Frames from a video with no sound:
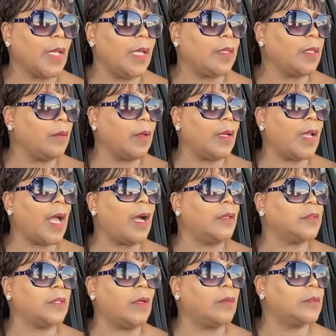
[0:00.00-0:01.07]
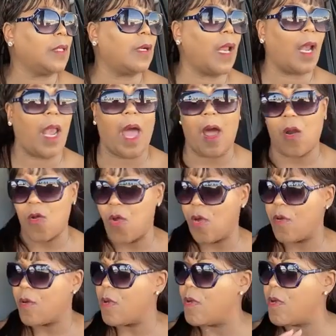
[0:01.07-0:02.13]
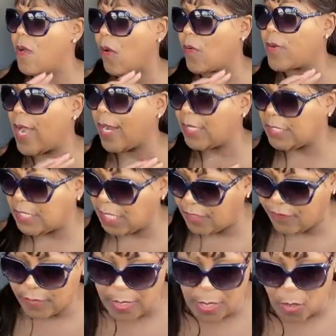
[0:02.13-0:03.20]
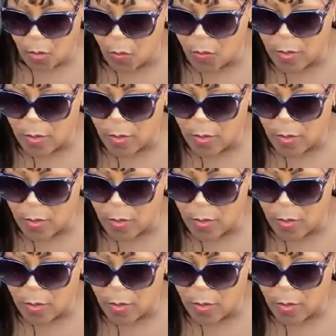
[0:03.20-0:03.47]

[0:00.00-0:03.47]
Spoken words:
And don't allow no negativity